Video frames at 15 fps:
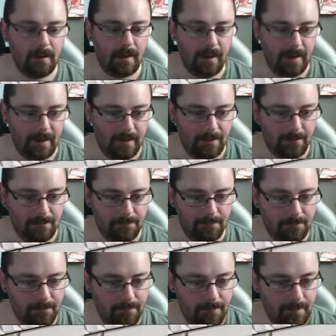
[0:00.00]
The
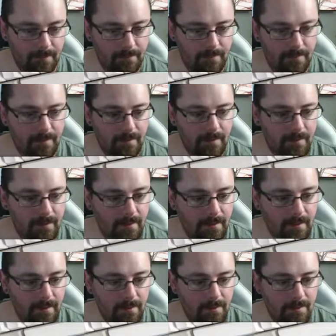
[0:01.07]

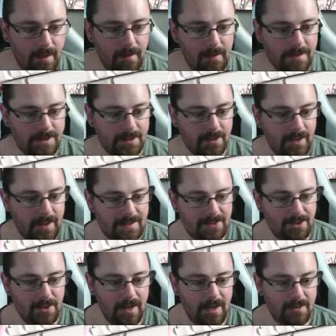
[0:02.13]
ISO
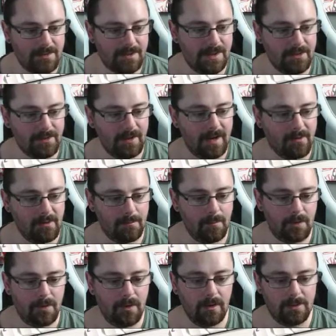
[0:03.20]
issue here is that you don't have the
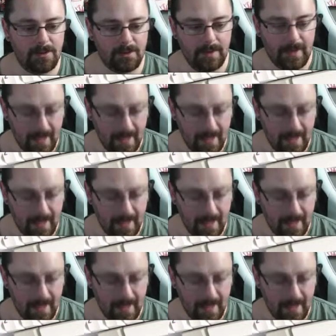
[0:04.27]
mod colour between